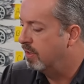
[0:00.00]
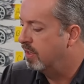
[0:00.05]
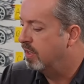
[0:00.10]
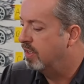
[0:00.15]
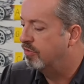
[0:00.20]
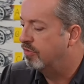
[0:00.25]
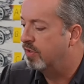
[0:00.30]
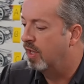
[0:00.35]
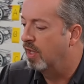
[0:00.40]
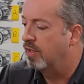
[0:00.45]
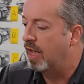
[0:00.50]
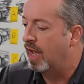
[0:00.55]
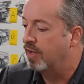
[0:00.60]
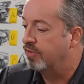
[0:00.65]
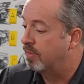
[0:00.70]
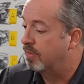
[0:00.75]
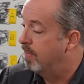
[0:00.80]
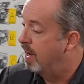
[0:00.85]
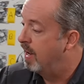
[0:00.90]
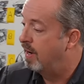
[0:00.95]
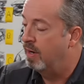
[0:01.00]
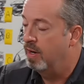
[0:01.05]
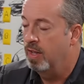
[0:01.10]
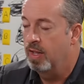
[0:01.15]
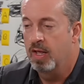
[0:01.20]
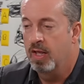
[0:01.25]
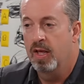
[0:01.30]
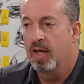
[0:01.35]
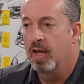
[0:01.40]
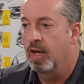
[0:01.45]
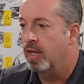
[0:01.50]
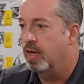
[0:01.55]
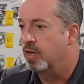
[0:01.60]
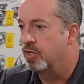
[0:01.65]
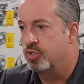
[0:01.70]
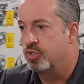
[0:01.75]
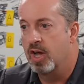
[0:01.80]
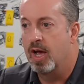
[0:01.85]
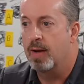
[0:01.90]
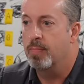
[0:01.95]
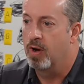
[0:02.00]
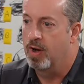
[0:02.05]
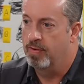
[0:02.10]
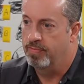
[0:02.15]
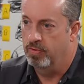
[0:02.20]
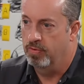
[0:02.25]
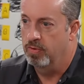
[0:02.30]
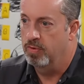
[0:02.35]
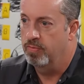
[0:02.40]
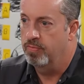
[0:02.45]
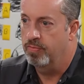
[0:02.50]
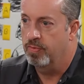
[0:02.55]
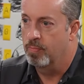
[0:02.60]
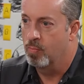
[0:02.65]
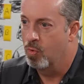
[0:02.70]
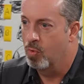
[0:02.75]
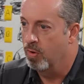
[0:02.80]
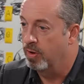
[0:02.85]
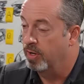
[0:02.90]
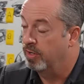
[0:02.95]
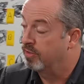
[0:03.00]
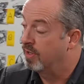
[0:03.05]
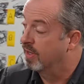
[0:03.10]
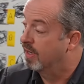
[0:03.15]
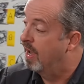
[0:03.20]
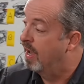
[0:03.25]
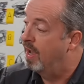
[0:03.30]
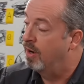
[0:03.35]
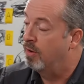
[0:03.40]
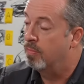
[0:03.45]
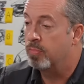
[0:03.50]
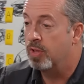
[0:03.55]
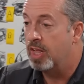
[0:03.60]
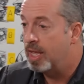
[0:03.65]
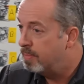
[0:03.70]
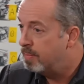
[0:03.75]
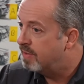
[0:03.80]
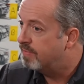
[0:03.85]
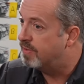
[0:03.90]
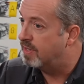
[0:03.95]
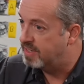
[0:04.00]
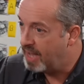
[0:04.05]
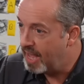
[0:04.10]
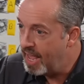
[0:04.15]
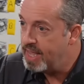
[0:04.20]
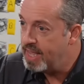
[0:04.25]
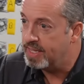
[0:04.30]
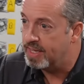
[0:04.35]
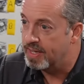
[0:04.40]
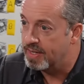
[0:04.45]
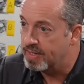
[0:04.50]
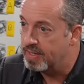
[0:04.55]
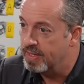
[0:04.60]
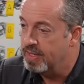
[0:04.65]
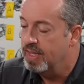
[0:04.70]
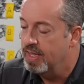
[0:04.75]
And I said, man, I got a job offer for more. And he's like, I don't blame you if you take it.